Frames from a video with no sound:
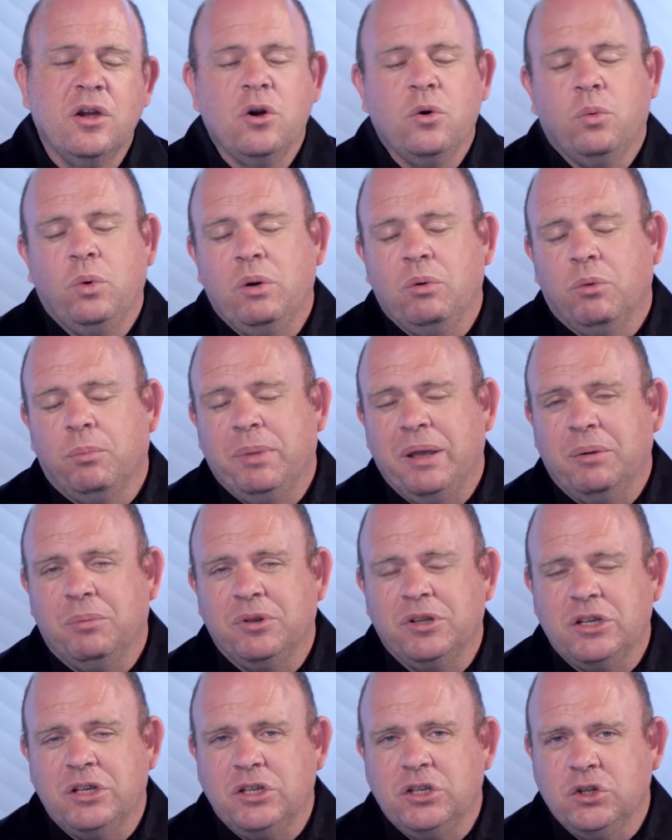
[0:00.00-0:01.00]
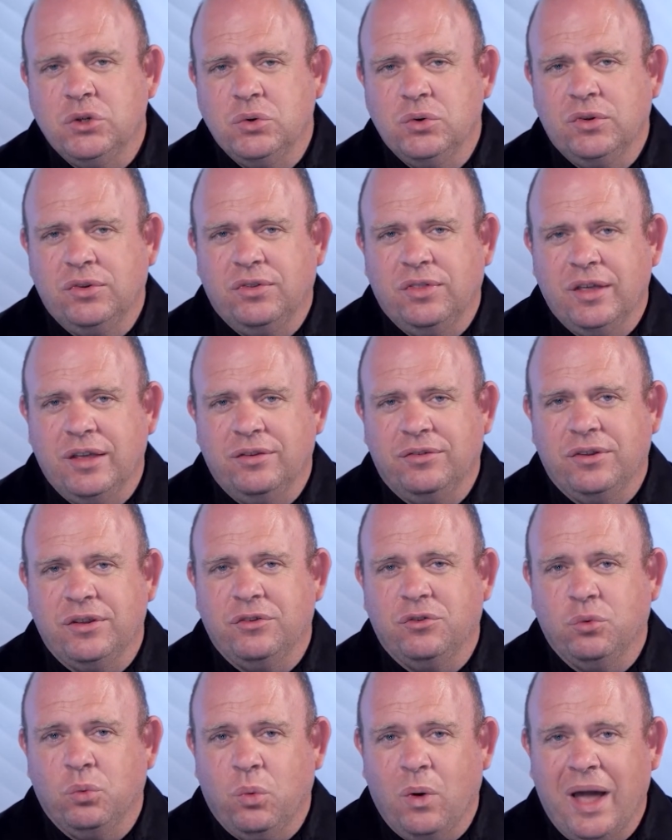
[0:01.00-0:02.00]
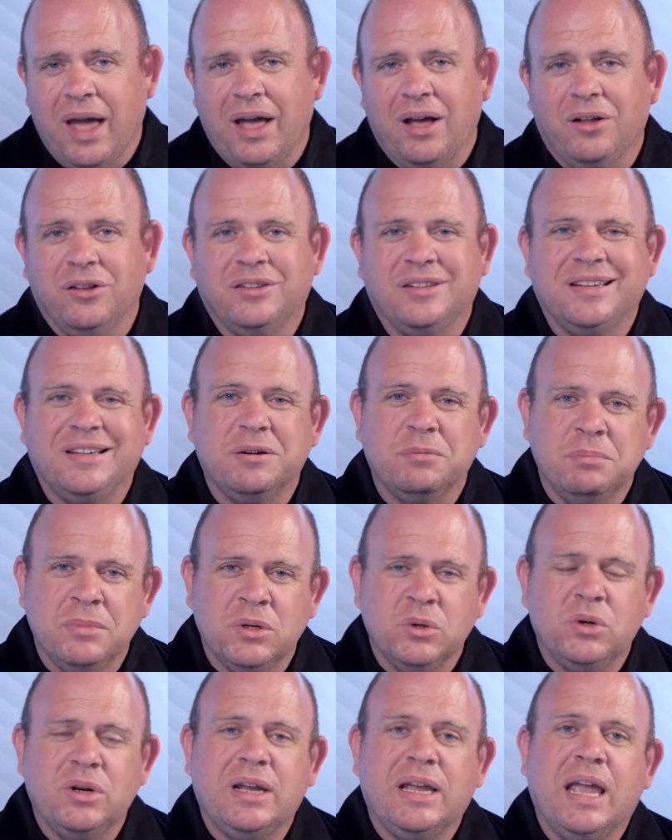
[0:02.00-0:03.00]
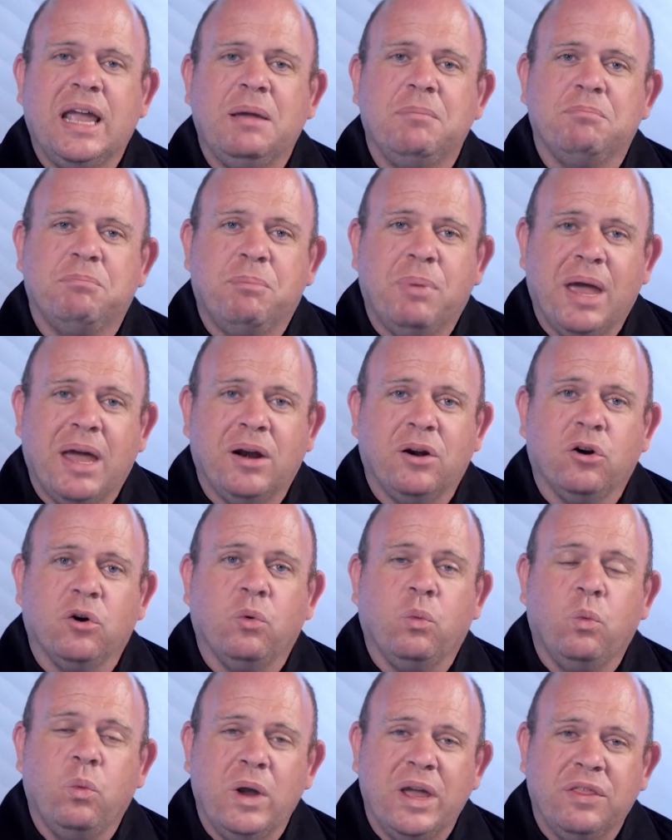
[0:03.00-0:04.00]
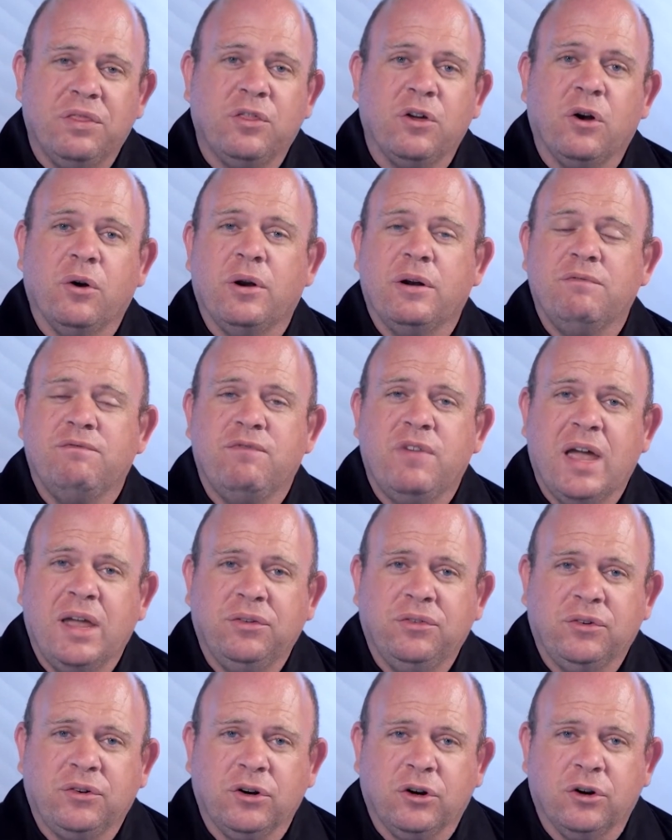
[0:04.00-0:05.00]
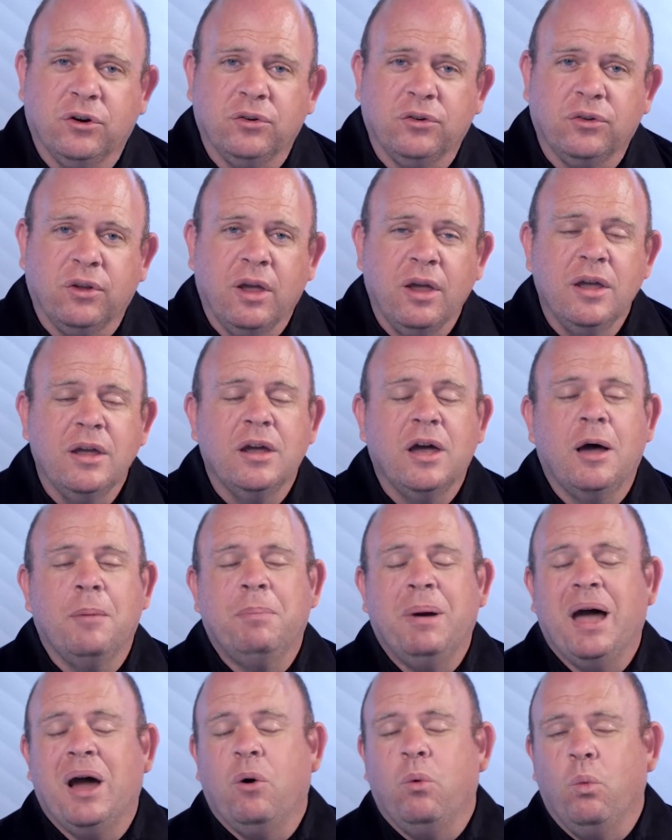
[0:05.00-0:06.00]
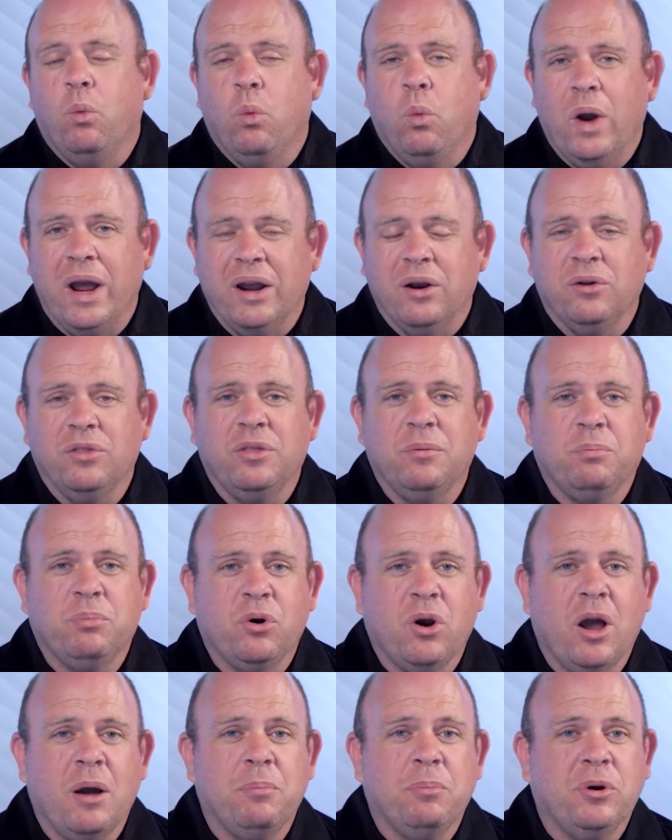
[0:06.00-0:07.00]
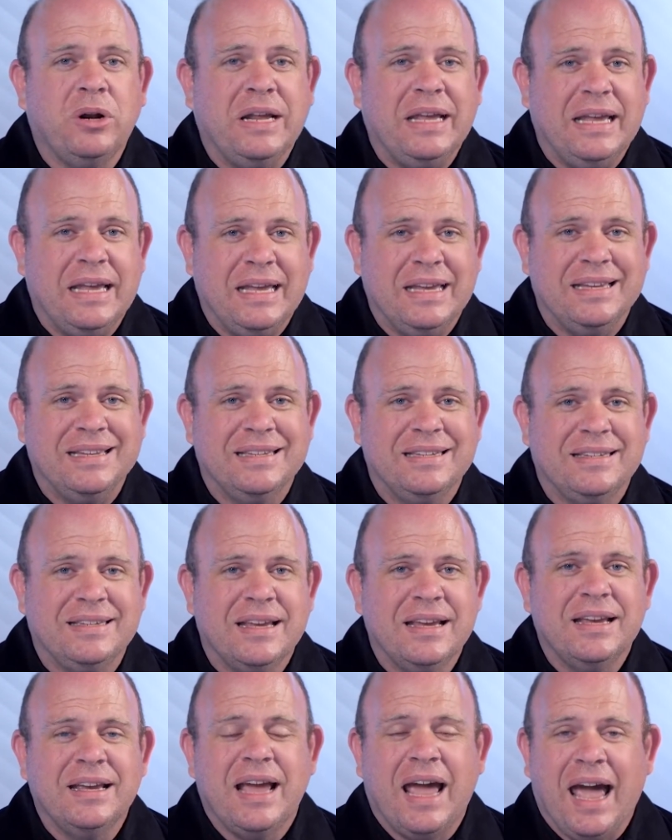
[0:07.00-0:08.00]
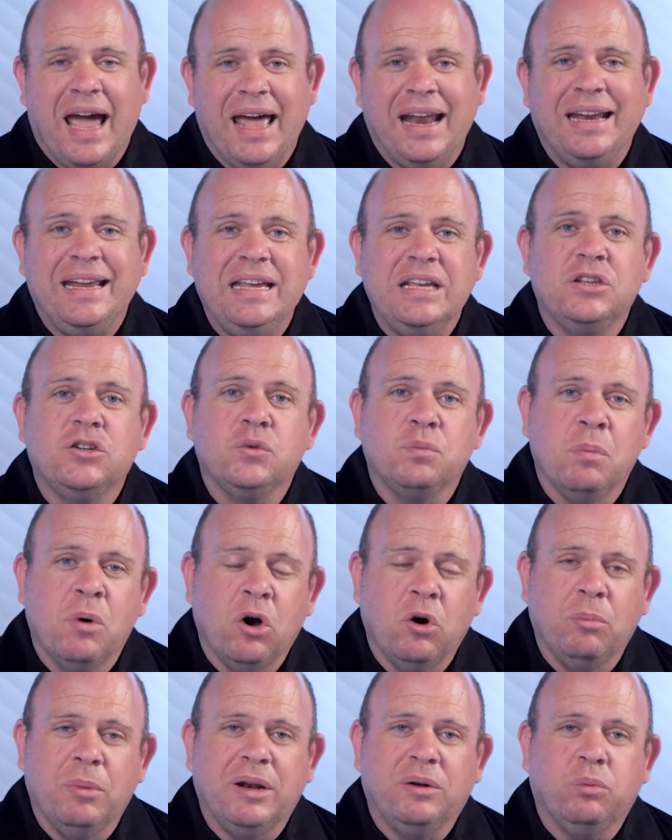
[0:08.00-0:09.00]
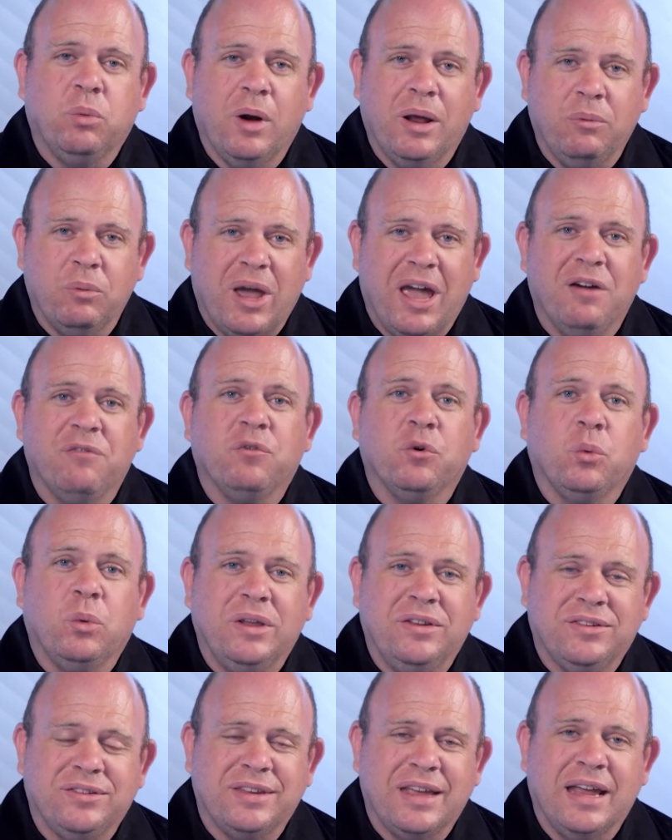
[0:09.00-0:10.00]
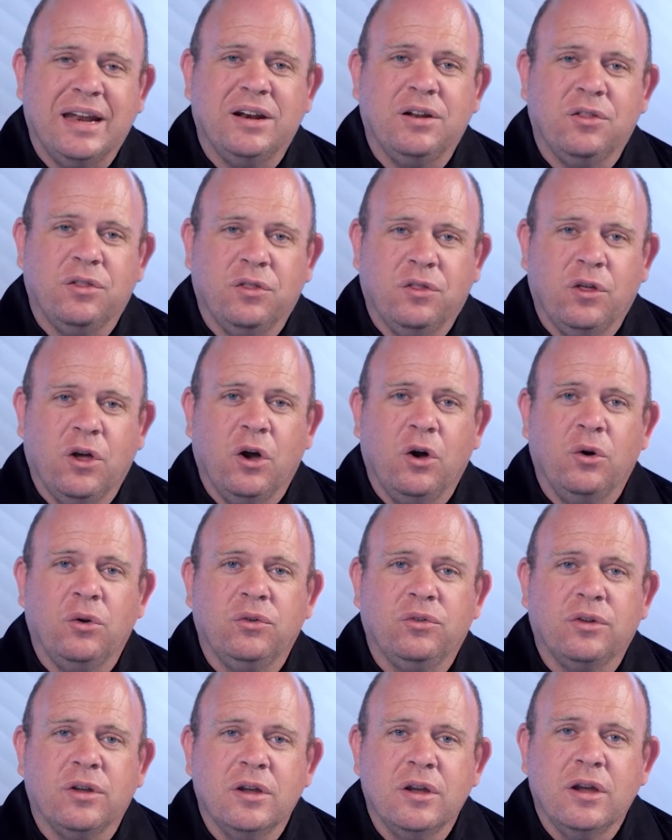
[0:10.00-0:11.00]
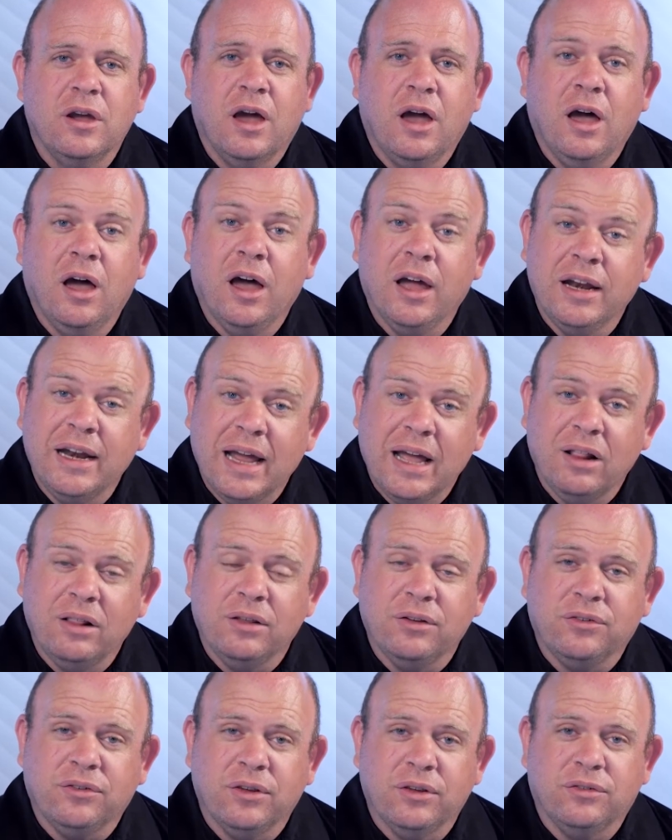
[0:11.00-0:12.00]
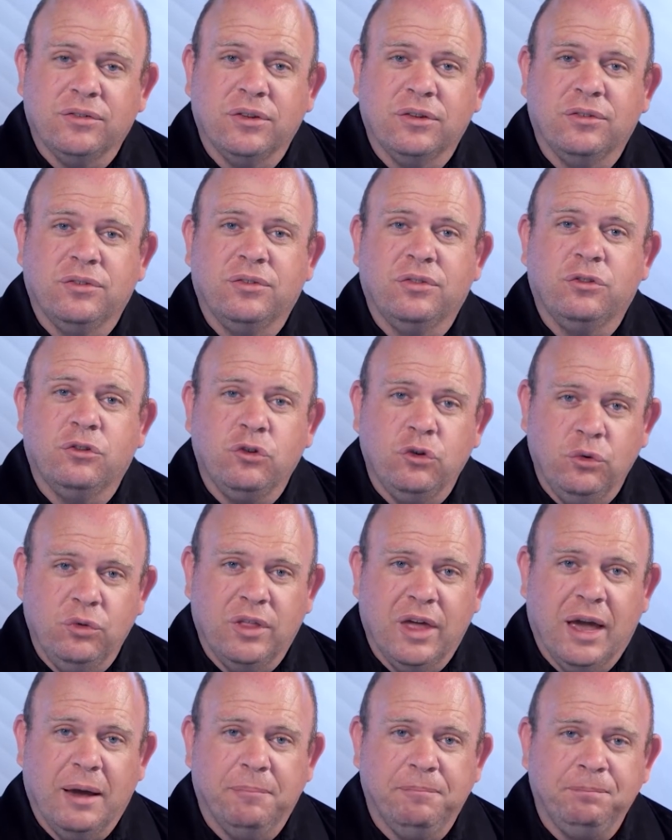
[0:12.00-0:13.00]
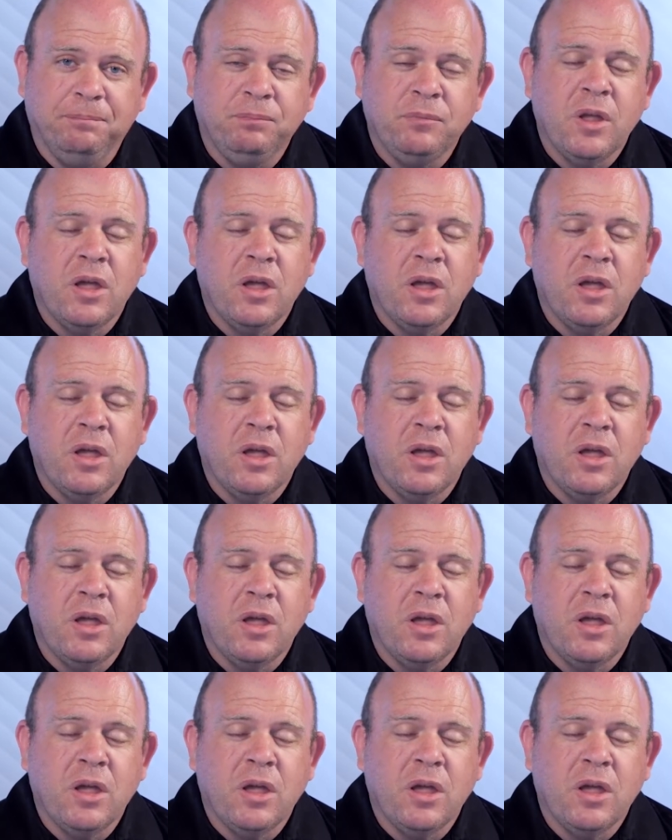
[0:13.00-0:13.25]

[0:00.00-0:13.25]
We will be able to use this as well to communicate better with our investors about where the property is at each moment whenever we send those analyses to them,